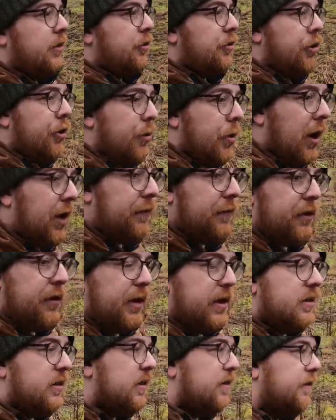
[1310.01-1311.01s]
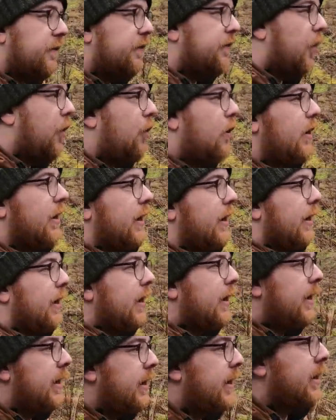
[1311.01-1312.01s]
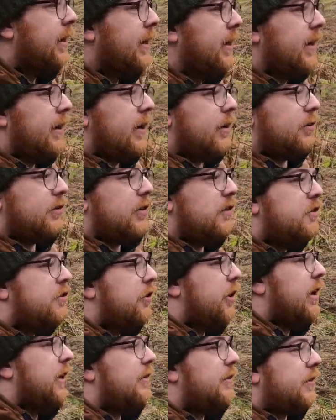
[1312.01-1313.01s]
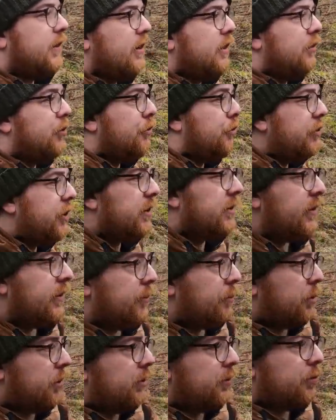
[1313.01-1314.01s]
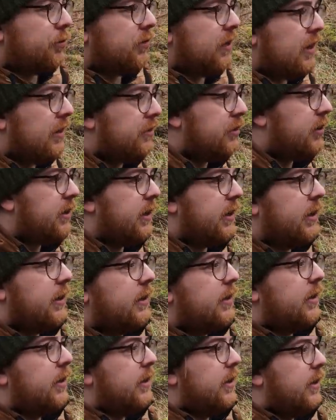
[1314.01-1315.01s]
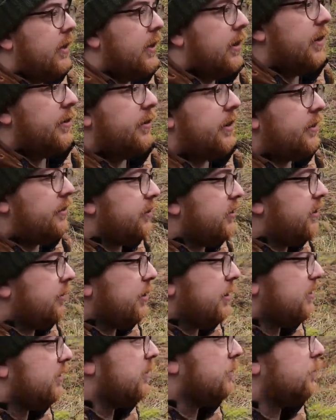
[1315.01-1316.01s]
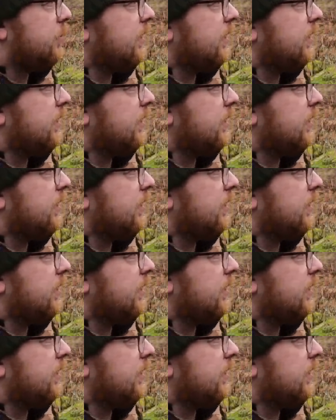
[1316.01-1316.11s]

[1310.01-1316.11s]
grew out after 1940, it was interesting to read that the place was actually originally meant to